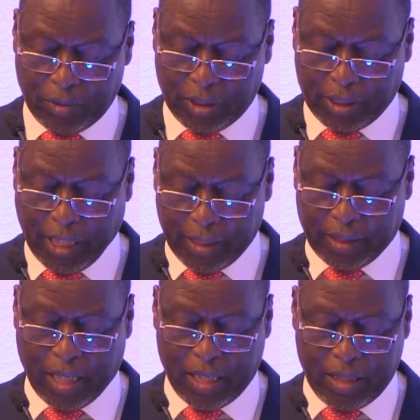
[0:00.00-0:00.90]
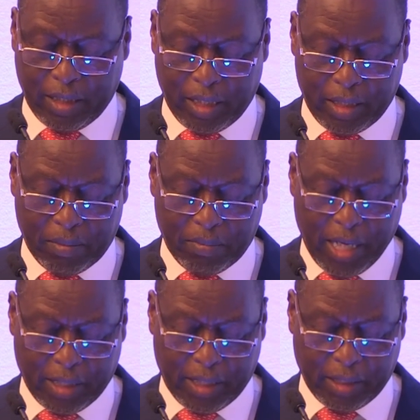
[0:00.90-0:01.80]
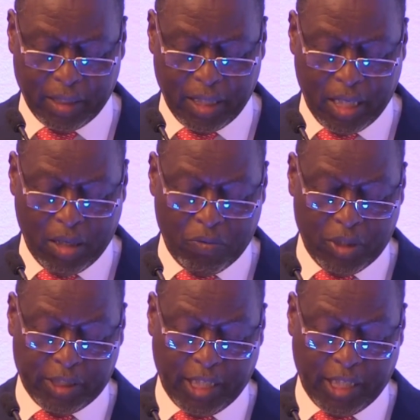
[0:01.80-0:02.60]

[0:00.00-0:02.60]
center, the London market, will